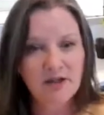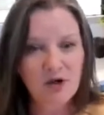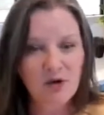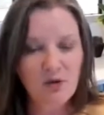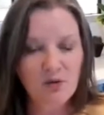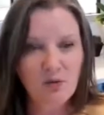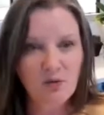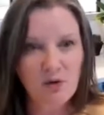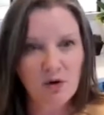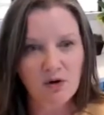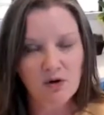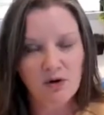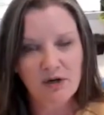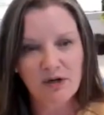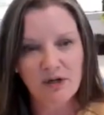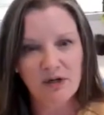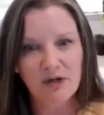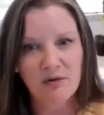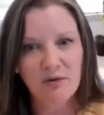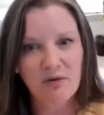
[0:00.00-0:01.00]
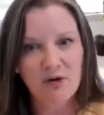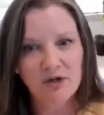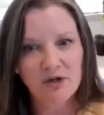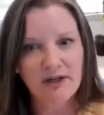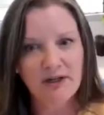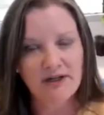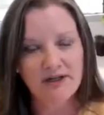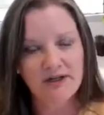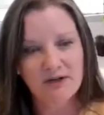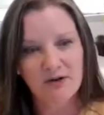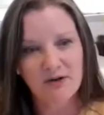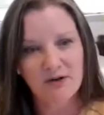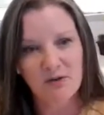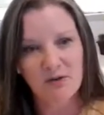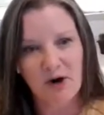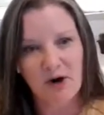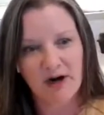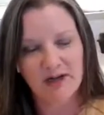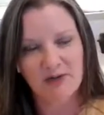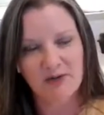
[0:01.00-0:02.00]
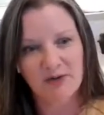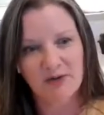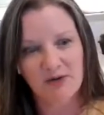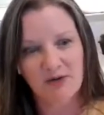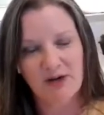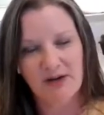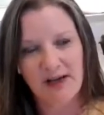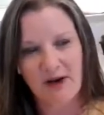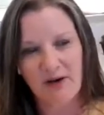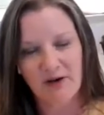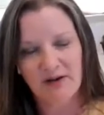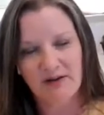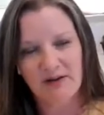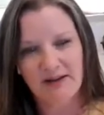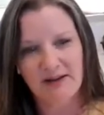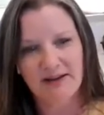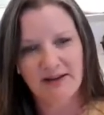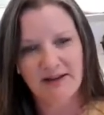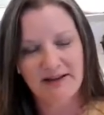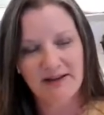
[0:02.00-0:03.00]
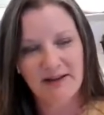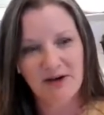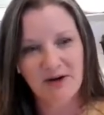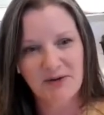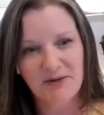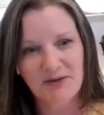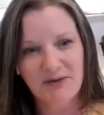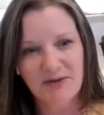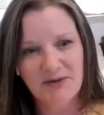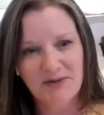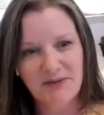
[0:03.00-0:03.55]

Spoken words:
So we're looking to commercialize those products between now and the end of the year.